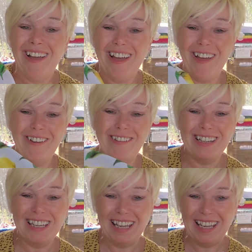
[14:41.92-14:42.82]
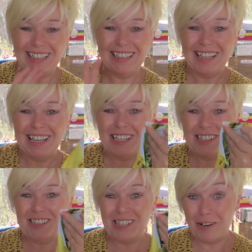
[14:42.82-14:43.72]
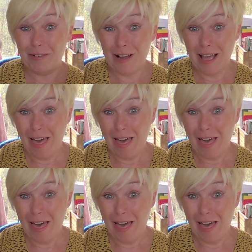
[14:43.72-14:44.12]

Okay. So